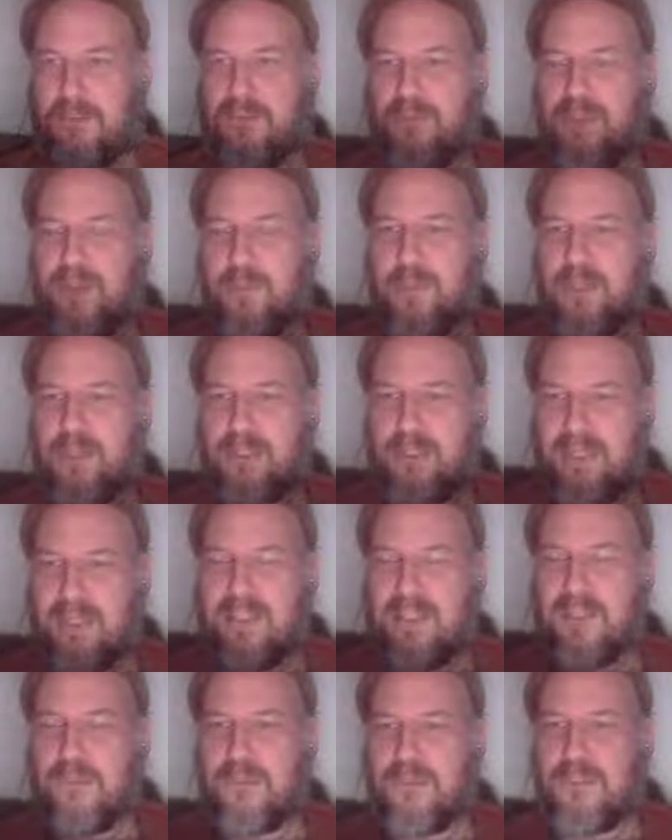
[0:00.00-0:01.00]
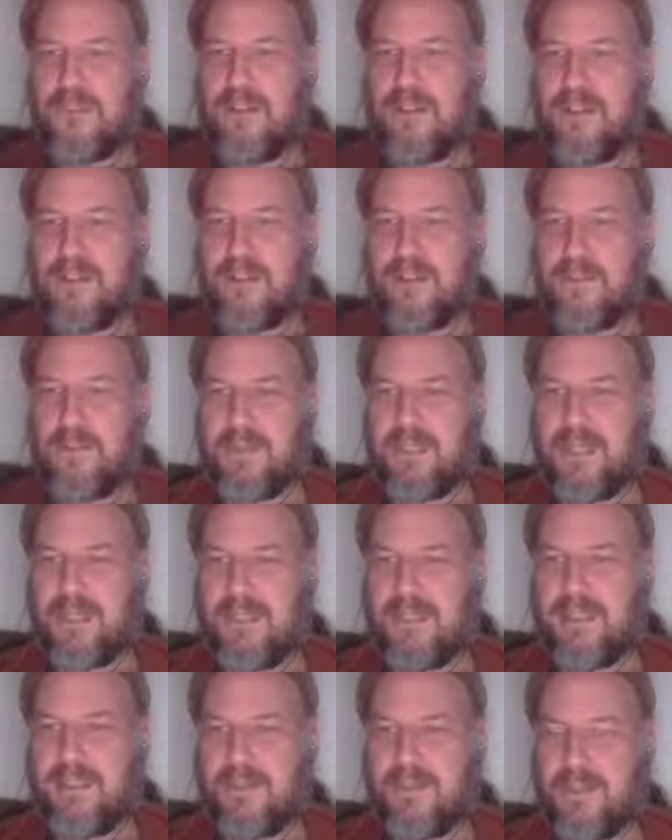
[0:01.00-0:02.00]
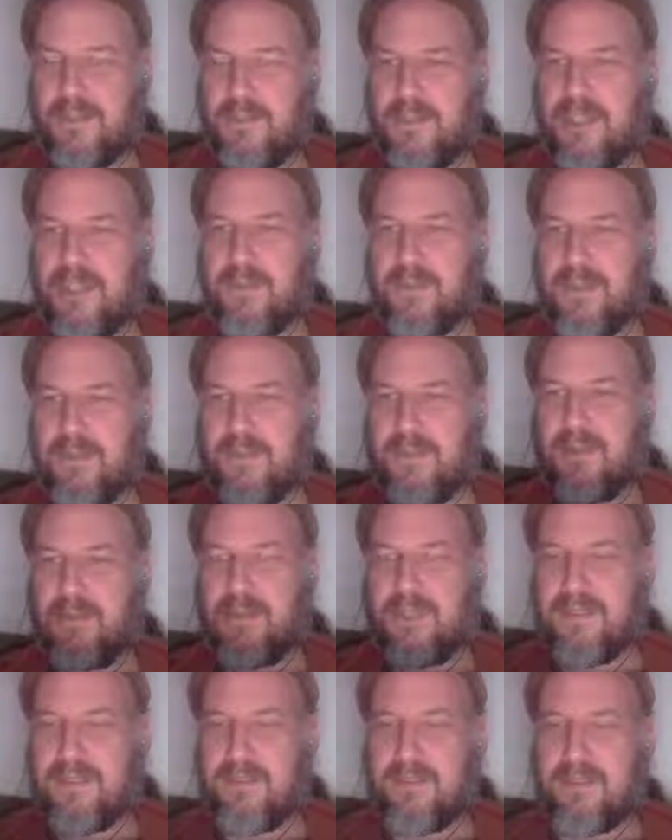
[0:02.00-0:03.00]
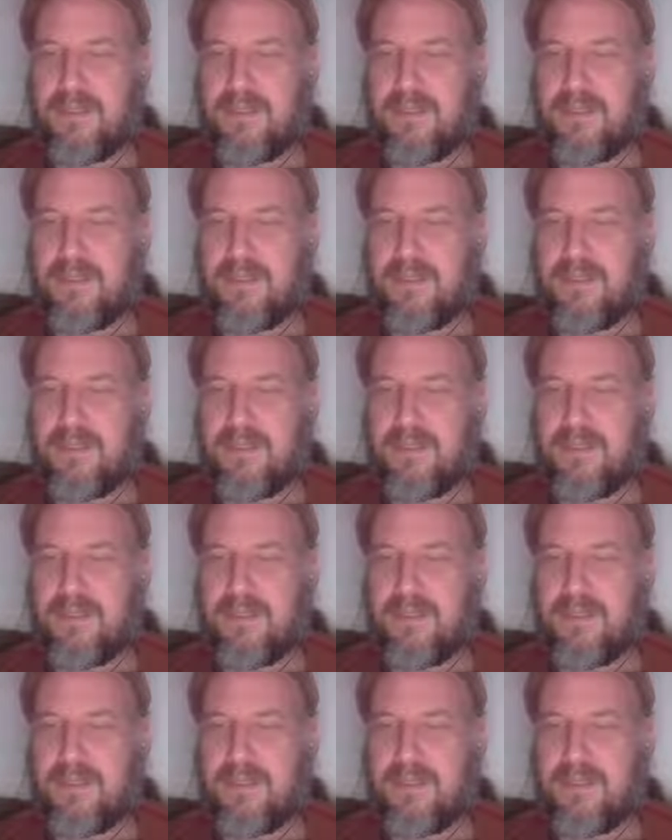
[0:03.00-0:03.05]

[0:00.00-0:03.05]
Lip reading: framework that he started would get later developed in what we